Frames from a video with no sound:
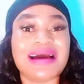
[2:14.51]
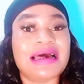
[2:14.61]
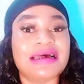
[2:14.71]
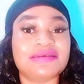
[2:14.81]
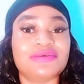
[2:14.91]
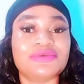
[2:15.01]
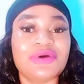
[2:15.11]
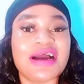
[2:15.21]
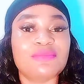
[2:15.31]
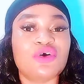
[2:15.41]
And although
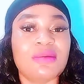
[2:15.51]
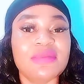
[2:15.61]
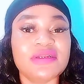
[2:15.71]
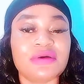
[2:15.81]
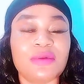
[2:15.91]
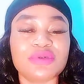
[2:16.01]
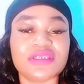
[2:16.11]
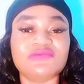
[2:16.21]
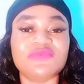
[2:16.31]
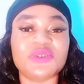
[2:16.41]
I'm coming up
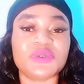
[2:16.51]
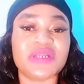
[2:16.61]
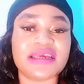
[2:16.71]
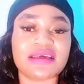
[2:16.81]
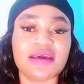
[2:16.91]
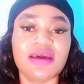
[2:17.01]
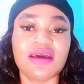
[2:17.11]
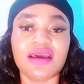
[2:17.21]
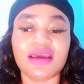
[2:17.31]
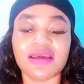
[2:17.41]
with a video like
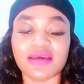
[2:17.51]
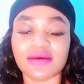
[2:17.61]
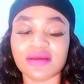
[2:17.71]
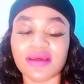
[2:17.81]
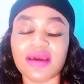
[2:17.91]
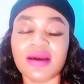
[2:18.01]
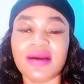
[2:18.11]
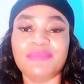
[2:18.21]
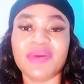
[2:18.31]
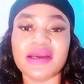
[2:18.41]
a
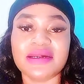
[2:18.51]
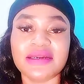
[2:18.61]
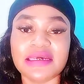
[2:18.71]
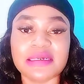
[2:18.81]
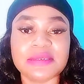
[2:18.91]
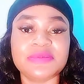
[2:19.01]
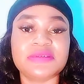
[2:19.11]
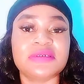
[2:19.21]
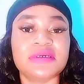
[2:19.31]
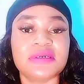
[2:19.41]
pink lips